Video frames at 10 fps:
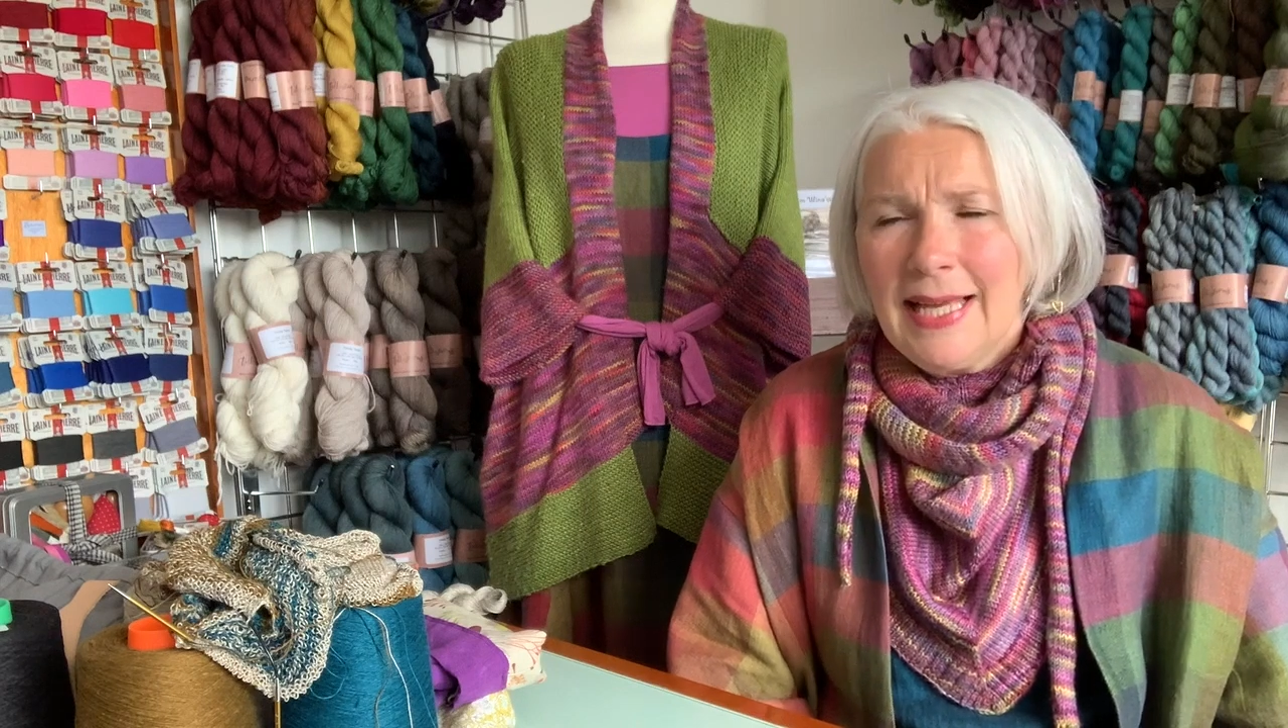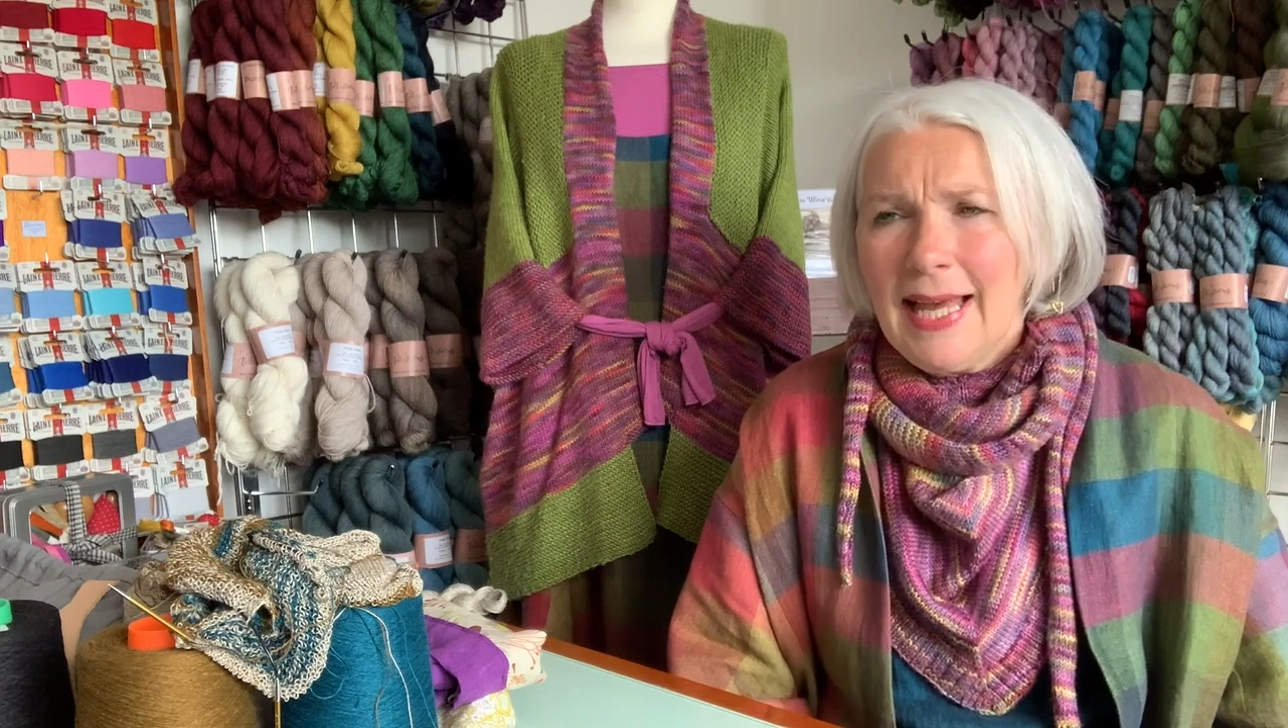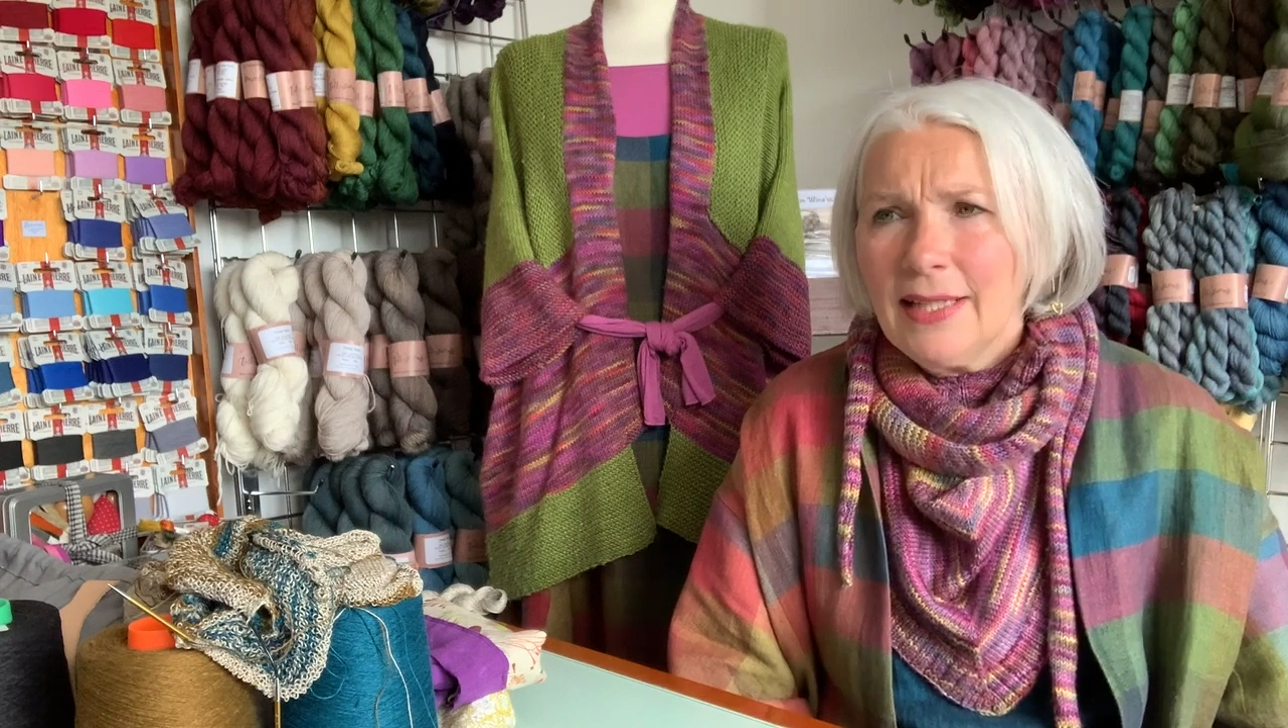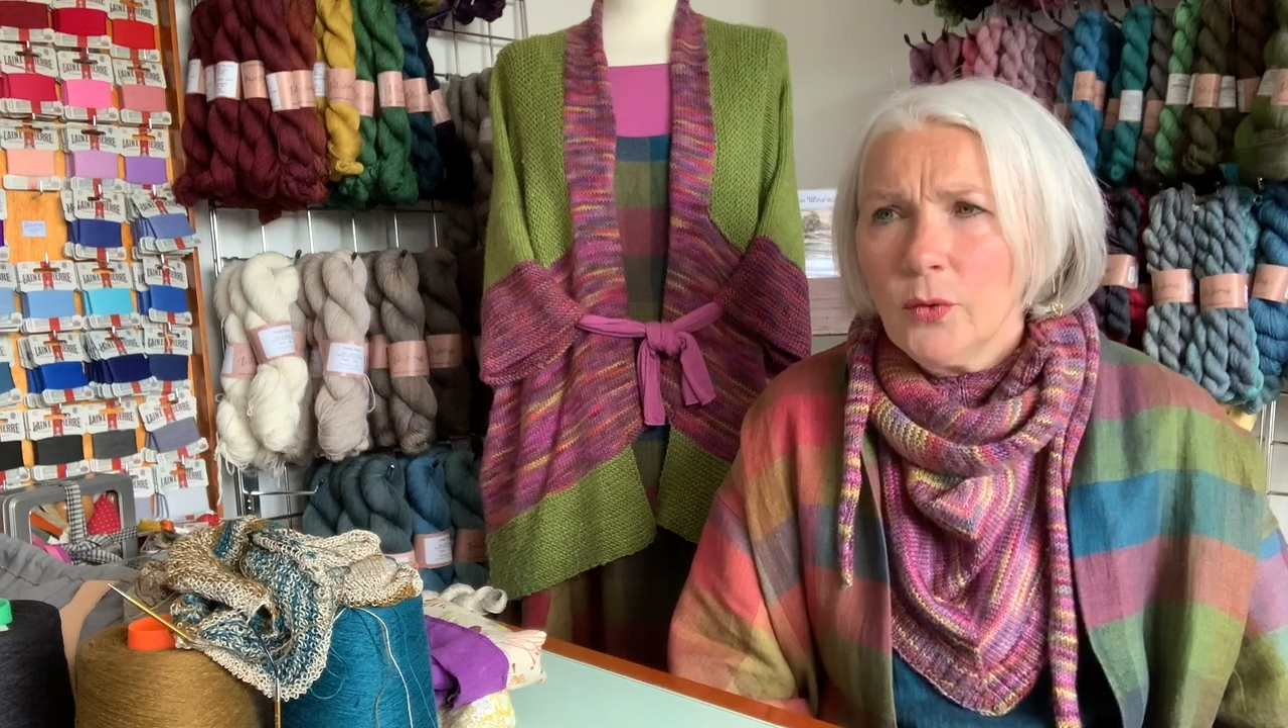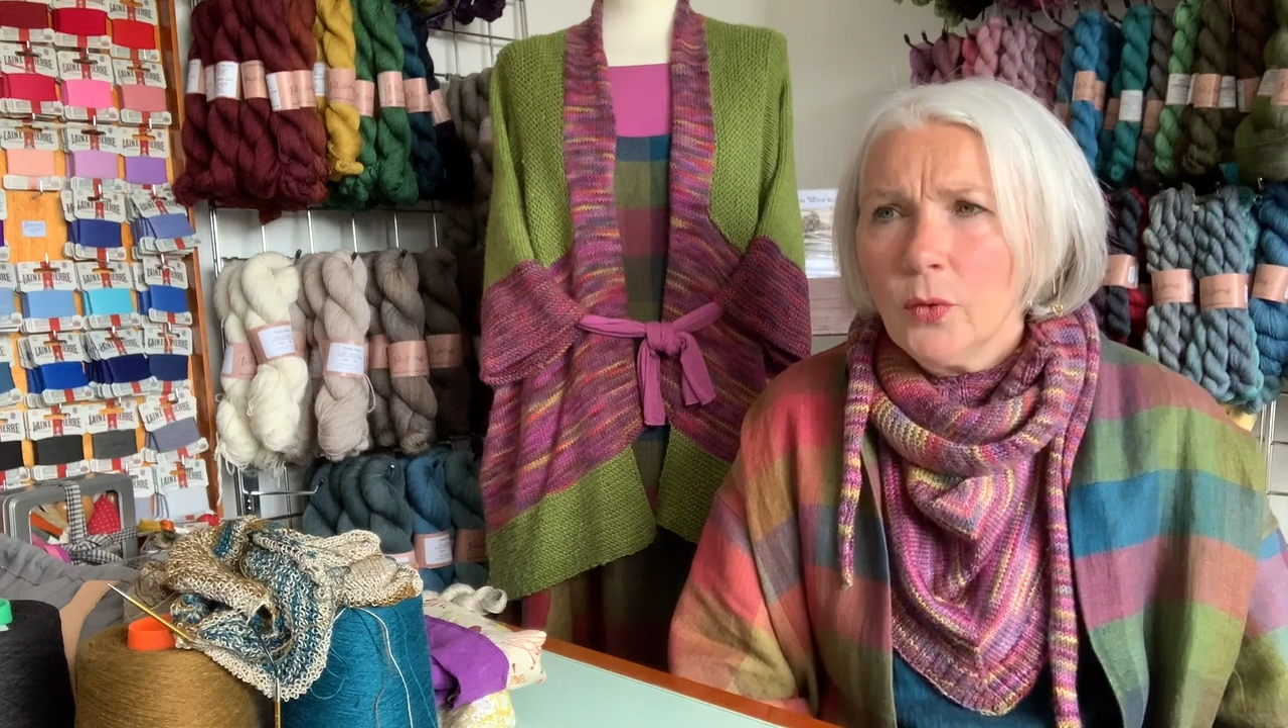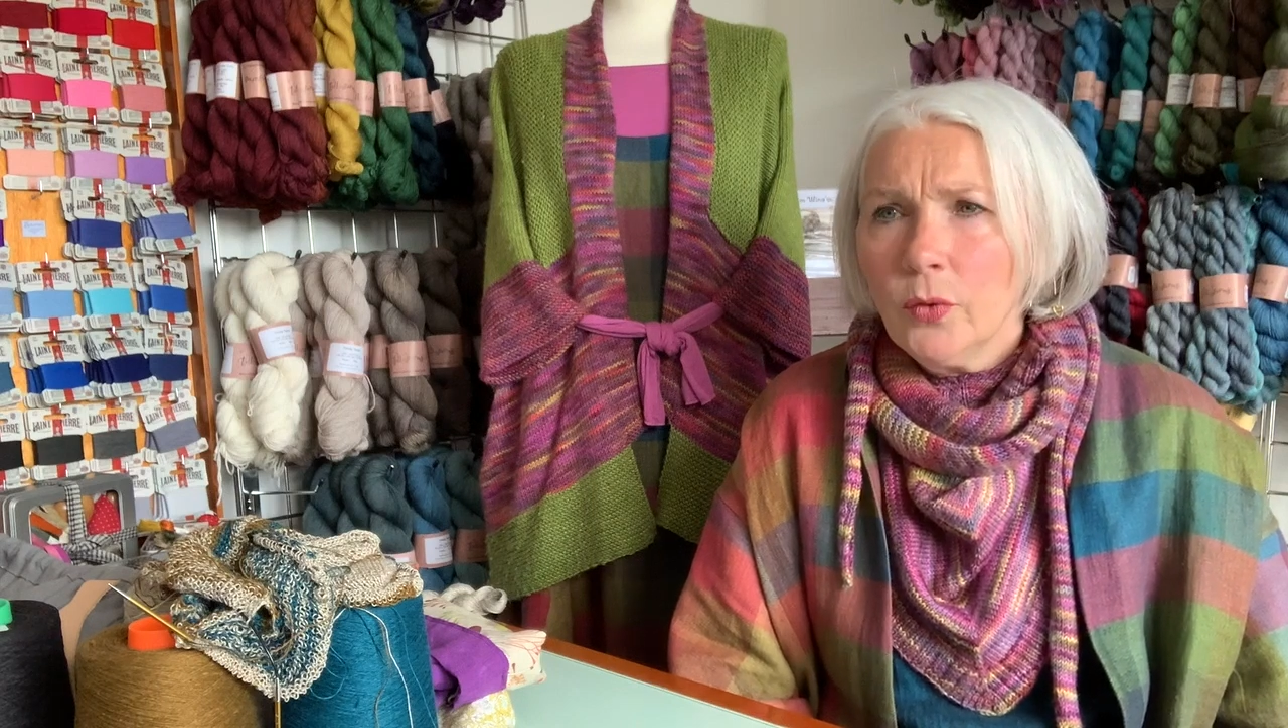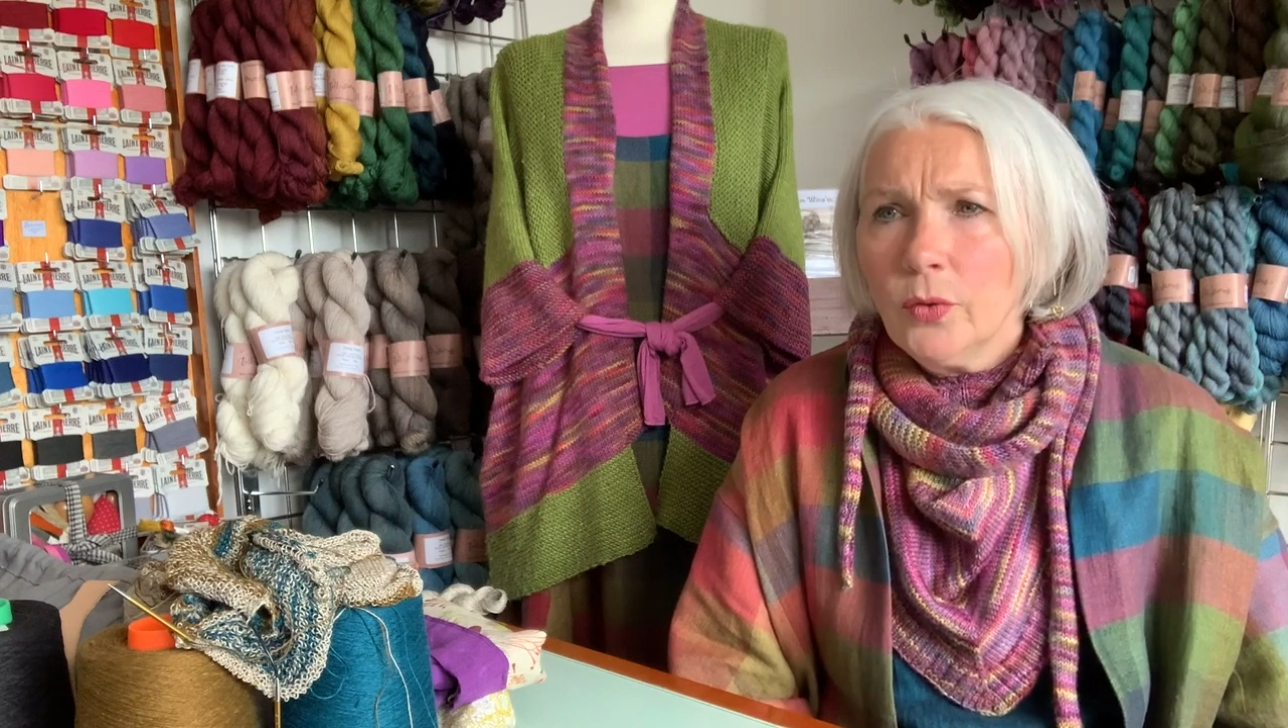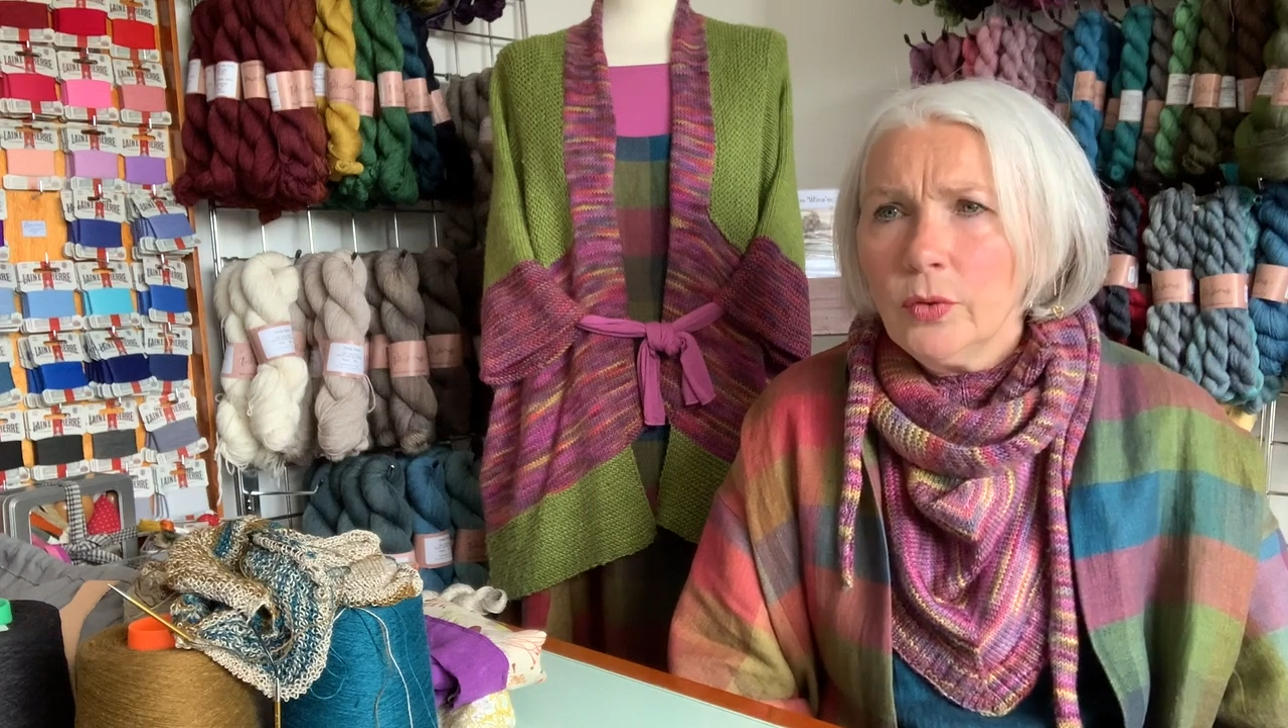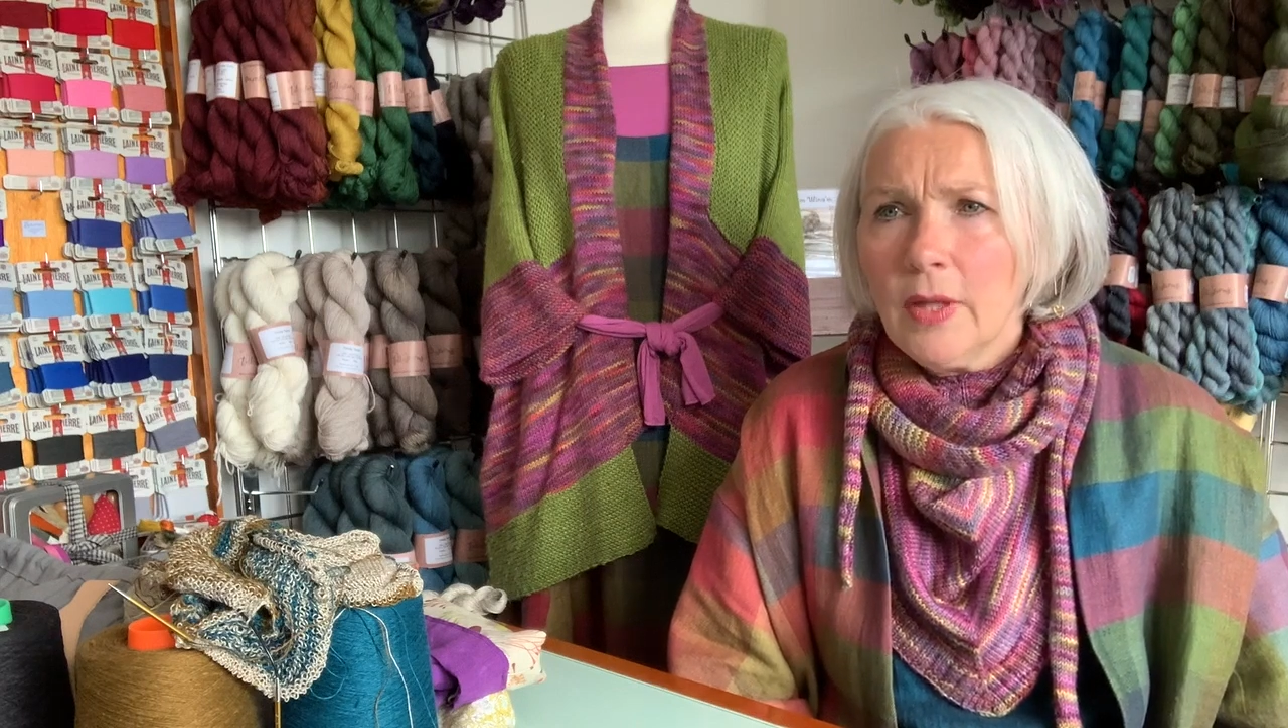And all